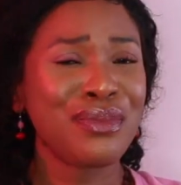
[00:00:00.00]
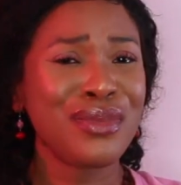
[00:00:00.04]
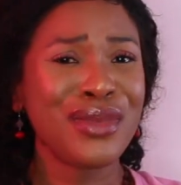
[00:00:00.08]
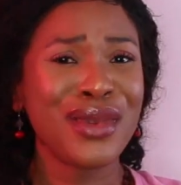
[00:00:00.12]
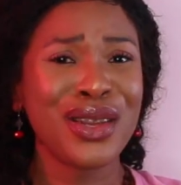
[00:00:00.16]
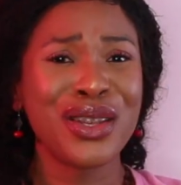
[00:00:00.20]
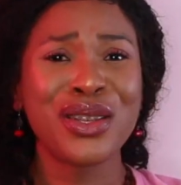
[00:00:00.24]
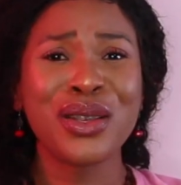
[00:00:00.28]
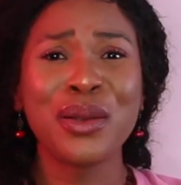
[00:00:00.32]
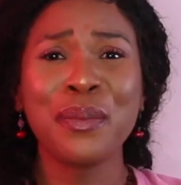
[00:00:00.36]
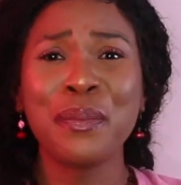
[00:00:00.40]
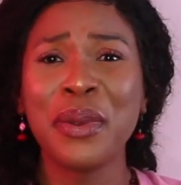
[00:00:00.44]

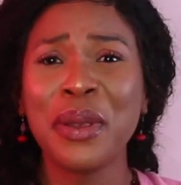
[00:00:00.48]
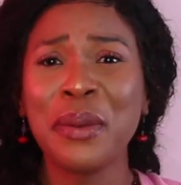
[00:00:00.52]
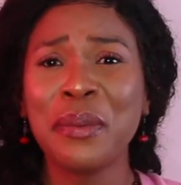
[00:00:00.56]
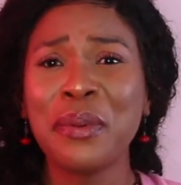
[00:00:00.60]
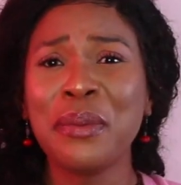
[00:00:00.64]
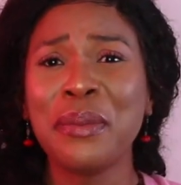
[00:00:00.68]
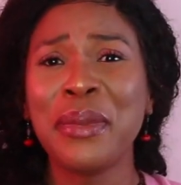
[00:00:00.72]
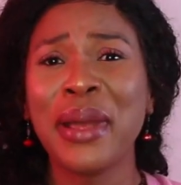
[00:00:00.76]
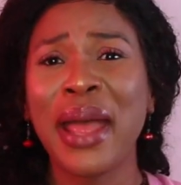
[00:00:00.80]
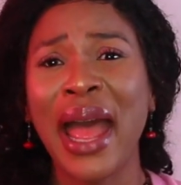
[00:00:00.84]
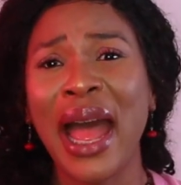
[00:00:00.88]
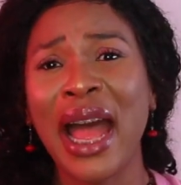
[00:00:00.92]
Some
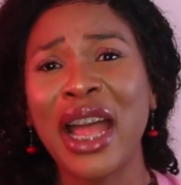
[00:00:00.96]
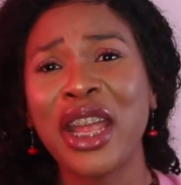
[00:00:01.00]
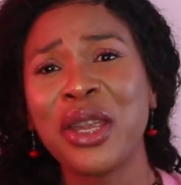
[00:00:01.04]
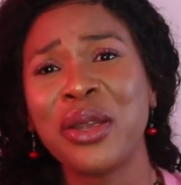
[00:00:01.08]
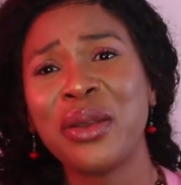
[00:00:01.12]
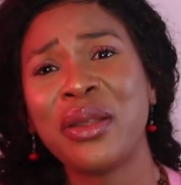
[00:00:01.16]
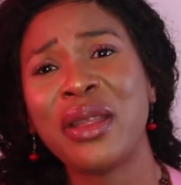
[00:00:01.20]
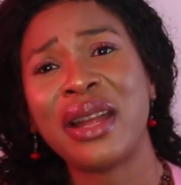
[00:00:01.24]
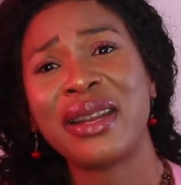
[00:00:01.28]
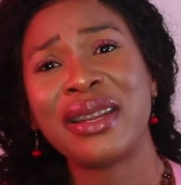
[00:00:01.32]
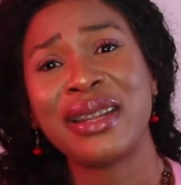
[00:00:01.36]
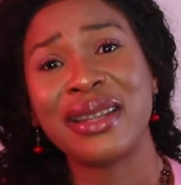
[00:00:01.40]
people may
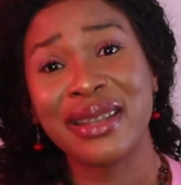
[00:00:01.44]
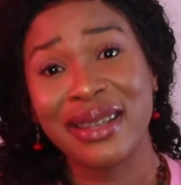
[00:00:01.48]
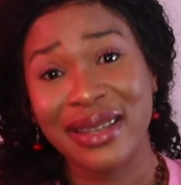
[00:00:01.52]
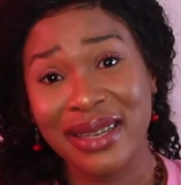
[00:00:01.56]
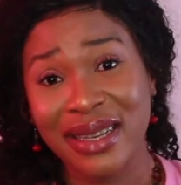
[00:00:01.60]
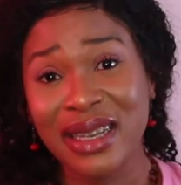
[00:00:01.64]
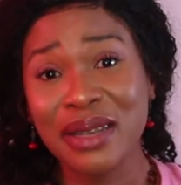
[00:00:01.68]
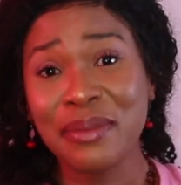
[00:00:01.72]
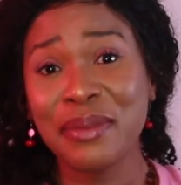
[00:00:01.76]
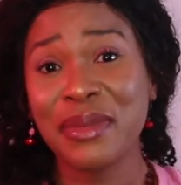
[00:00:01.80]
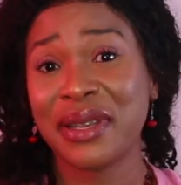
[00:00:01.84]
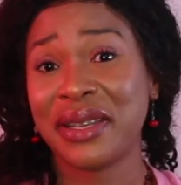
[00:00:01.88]
argue that
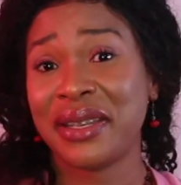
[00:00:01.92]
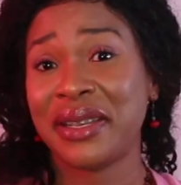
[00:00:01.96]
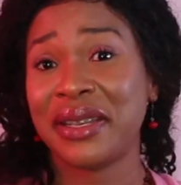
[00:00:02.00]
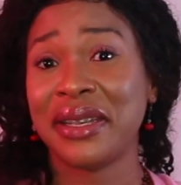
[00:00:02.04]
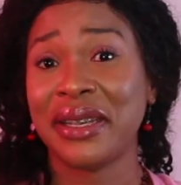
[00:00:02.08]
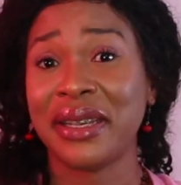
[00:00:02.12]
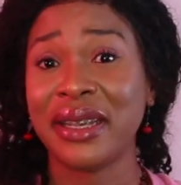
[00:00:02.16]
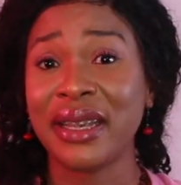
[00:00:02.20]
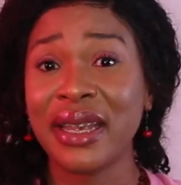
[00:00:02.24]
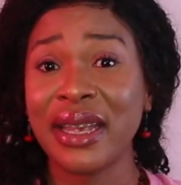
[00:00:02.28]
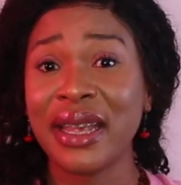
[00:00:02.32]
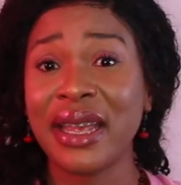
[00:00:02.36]

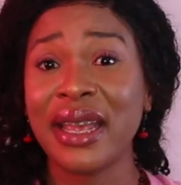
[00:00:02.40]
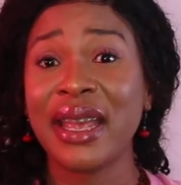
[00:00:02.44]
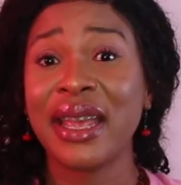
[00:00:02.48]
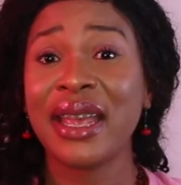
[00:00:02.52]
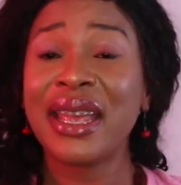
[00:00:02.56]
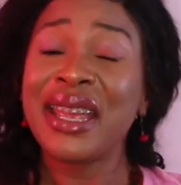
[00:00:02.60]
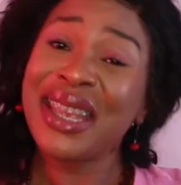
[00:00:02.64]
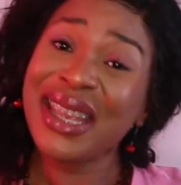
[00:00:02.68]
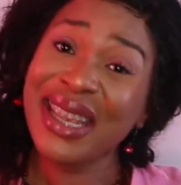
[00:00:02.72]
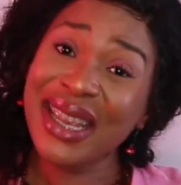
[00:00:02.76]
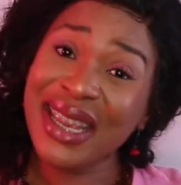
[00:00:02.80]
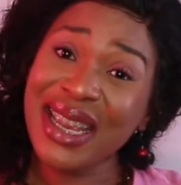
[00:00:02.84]
intimacy
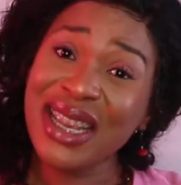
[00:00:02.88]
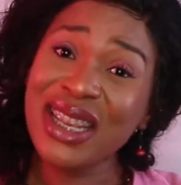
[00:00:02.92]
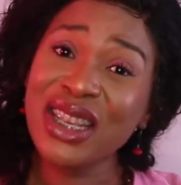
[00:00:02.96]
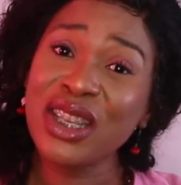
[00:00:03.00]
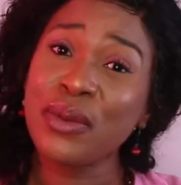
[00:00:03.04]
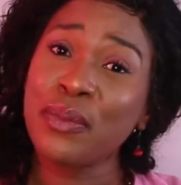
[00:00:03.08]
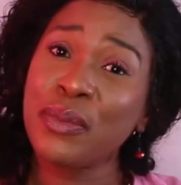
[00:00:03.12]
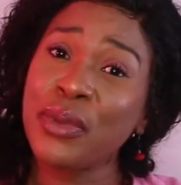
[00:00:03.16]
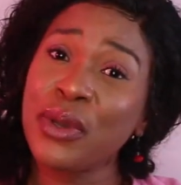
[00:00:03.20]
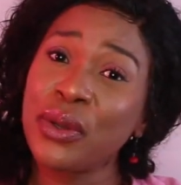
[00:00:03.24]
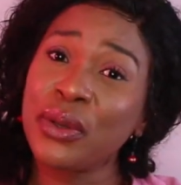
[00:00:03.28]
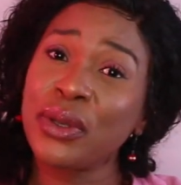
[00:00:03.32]
is
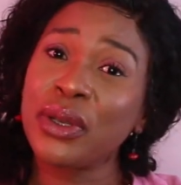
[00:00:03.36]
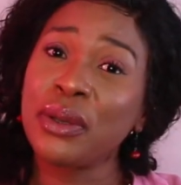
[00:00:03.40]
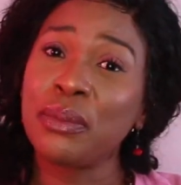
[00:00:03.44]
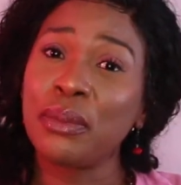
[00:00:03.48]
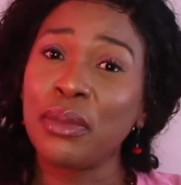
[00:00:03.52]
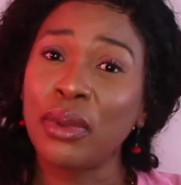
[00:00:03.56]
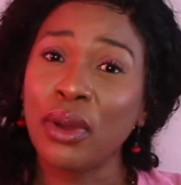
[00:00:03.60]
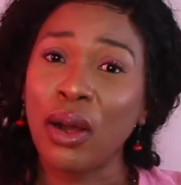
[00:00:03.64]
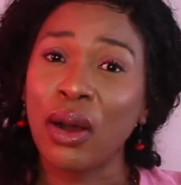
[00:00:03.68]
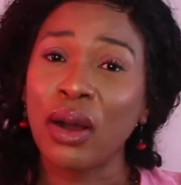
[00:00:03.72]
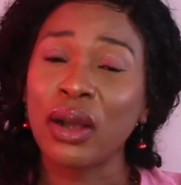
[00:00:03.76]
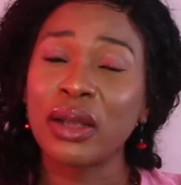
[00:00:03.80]
the building
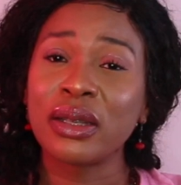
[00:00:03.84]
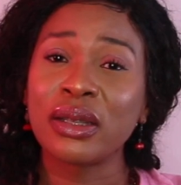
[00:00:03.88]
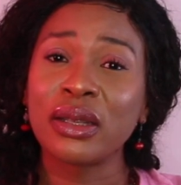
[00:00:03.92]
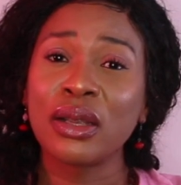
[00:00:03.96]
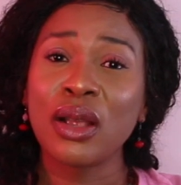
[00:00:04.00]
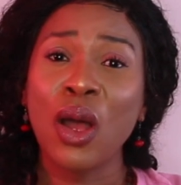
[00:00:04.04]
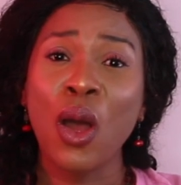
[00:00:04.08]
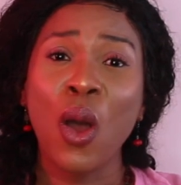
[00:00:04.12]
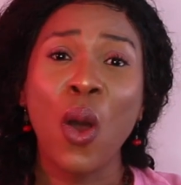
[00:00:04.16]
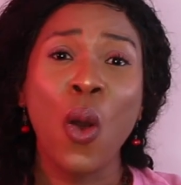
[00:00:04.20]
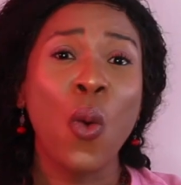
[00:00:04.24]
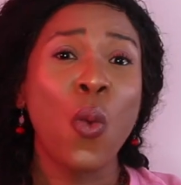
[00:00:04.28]
block,
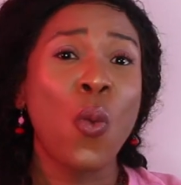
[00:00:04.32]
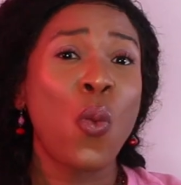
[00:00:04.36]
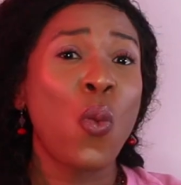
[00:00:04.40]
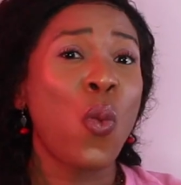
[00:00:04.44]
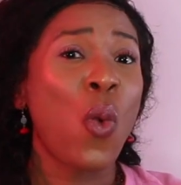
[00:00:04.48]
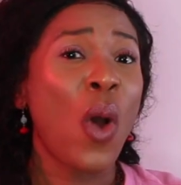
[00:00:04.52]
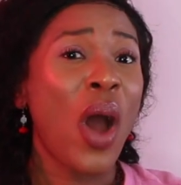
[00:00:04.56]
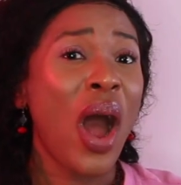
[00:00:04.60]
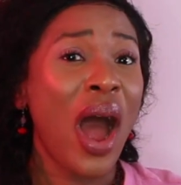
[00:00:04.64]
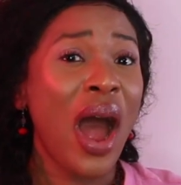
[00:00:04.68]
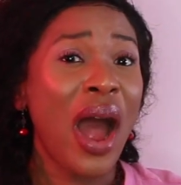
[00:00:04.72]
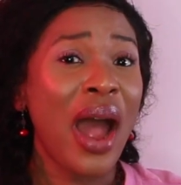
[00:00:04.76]

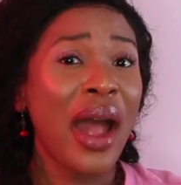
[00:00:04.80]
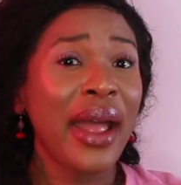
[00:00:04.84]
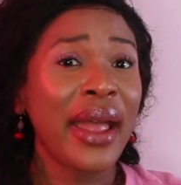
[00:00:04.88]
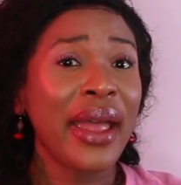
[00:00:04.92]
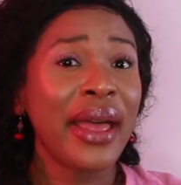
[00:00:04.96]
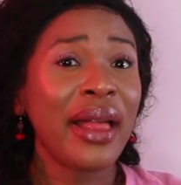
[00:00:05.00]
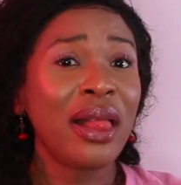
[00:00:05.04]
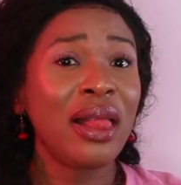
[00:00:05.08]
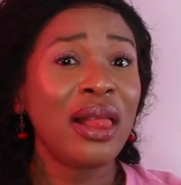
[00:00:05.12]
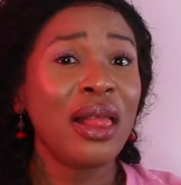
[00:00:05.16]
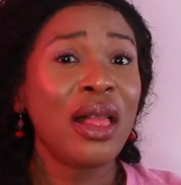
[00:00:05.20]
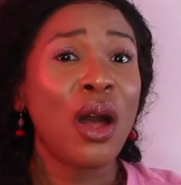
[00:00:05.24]

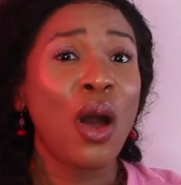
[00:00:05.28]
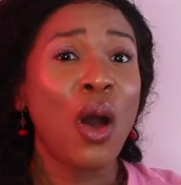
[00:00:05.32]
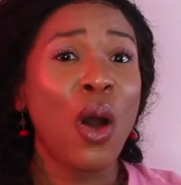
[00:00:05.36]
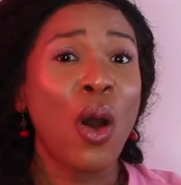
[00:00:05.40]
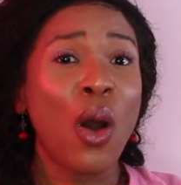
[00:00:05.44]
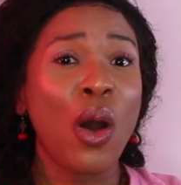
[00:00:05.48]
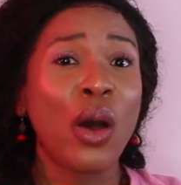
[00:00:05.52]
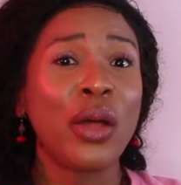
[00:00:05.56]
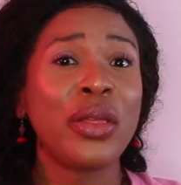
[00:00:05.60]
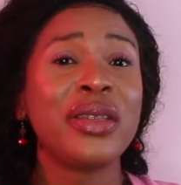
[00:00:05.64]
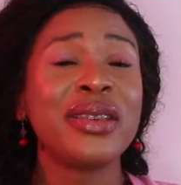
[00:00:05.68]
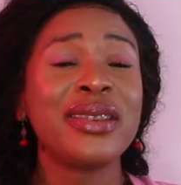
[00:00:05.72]
while
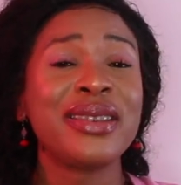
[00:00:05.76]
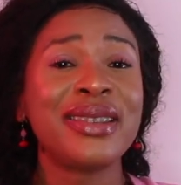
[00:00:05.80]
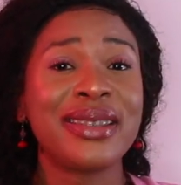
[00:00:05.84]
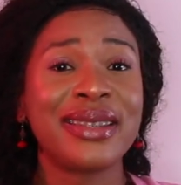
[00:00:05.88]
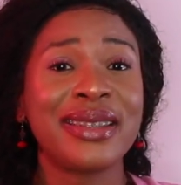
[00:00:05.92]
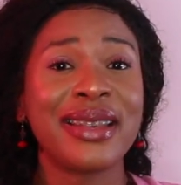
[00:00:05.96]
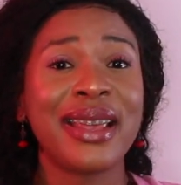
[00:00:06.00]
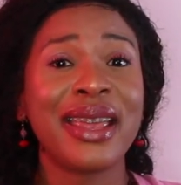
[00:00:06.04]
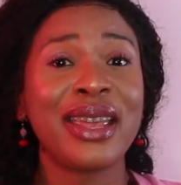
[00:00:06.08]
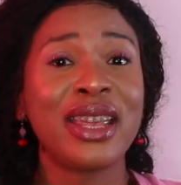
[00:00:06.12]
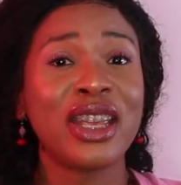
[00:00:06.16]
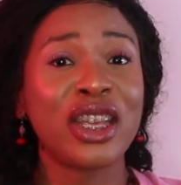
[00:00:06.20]
others
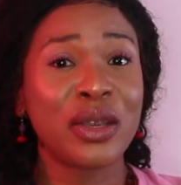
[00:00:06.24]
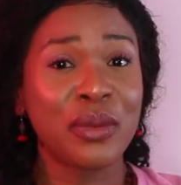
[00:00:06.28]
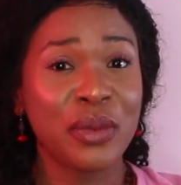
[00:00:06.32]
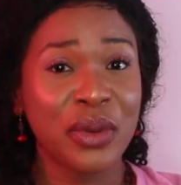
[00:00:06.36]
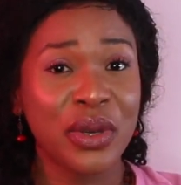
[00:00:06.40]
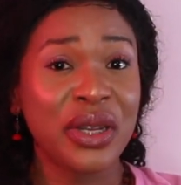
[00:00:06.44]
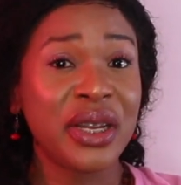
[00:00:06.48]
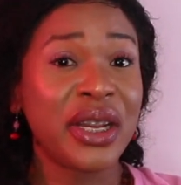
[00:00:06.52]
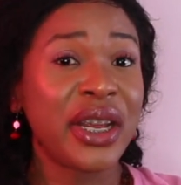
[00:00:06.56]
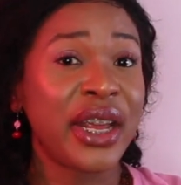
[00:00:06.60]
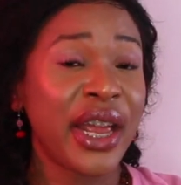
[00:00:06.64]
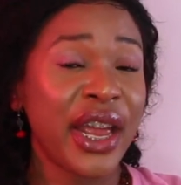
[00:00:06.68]
say
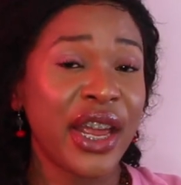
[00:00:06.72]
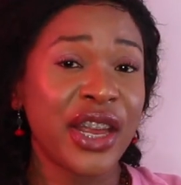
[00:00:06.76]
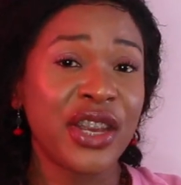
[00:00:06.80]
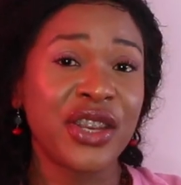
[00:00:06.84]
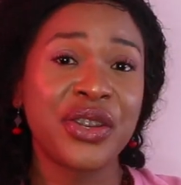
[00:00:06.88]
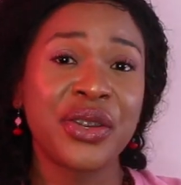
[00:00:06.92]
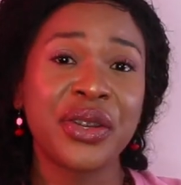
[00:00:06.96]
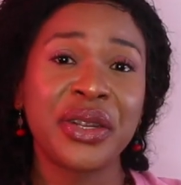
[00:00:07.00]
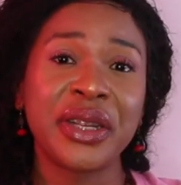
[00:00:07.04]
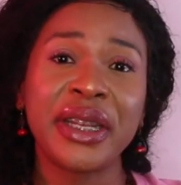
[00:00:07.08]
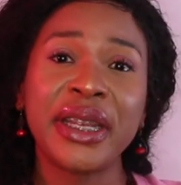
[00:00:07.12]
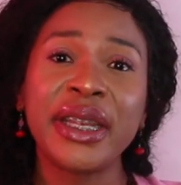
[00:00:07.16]

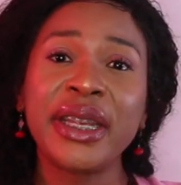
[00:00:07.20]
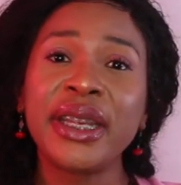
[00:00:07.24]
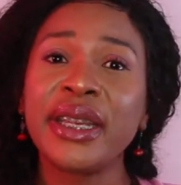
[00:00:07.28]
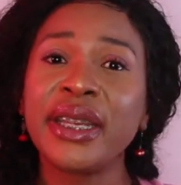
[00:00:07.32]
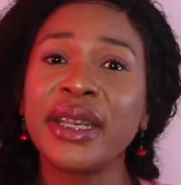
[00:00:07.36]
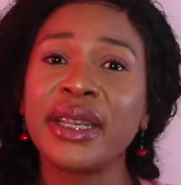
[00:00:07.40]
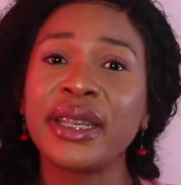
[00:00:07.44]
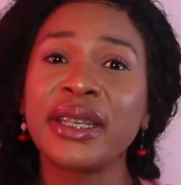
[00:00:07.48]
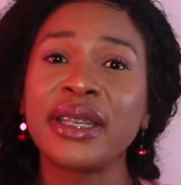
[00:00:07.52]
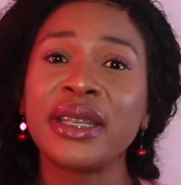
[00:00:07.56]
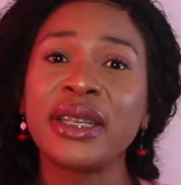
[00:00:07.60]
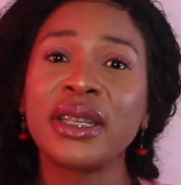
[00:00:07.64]
communication
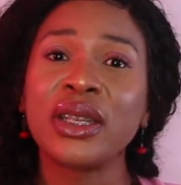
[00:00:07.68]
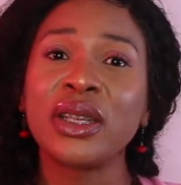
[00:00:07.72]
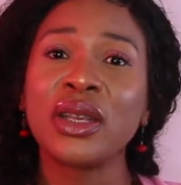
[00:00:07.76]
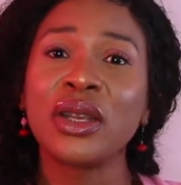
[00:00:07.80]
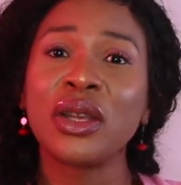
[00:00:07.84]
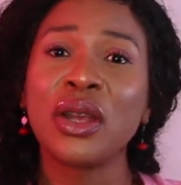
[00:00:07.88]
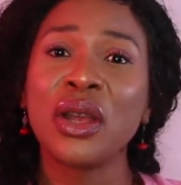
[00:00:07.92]
is.